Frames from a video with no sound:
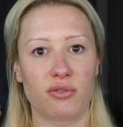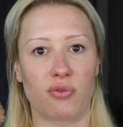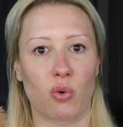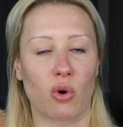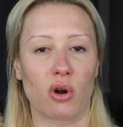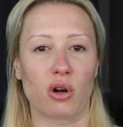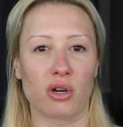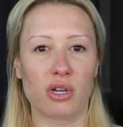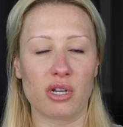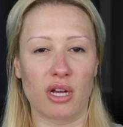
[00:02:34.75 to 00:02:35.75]

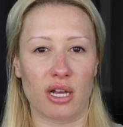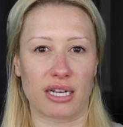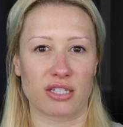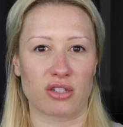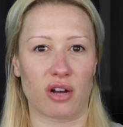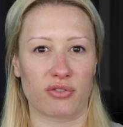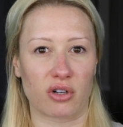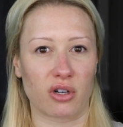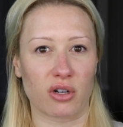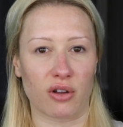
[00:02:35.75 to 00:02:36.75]
for like a
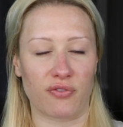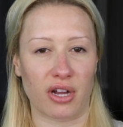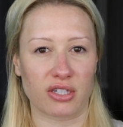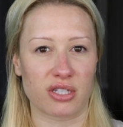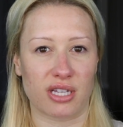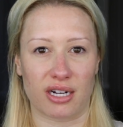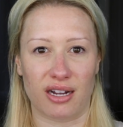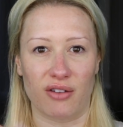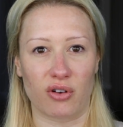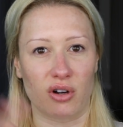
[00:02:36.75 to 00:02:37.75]
softer effect, just kind of
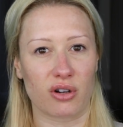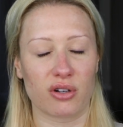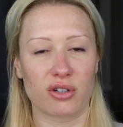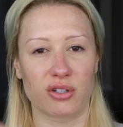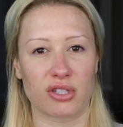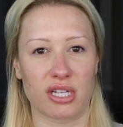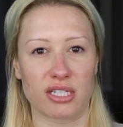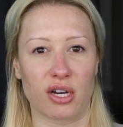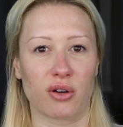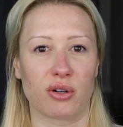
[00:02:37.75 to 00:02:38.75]
cover your skin
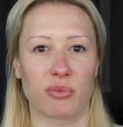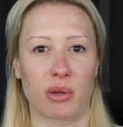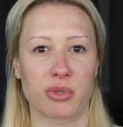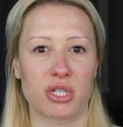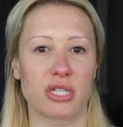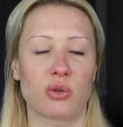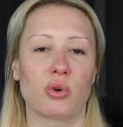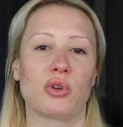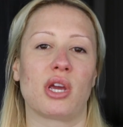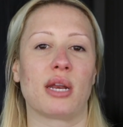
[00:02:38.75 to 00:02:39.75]
tone and blemishes,
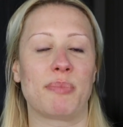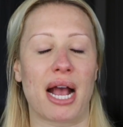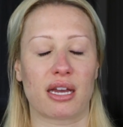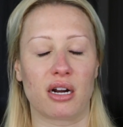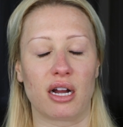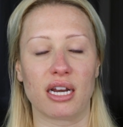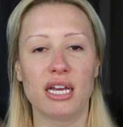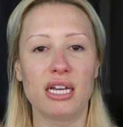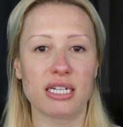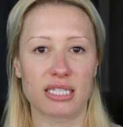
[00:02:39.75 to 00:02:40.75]
or you can pack it on
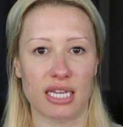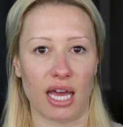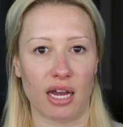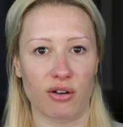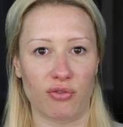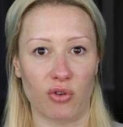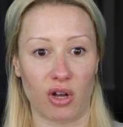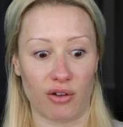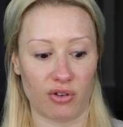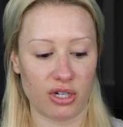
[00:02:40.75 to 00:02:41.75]
to get full
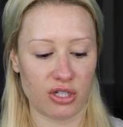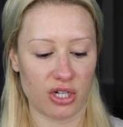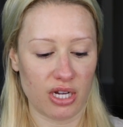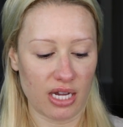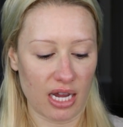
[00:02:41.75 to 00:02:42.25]
coverage.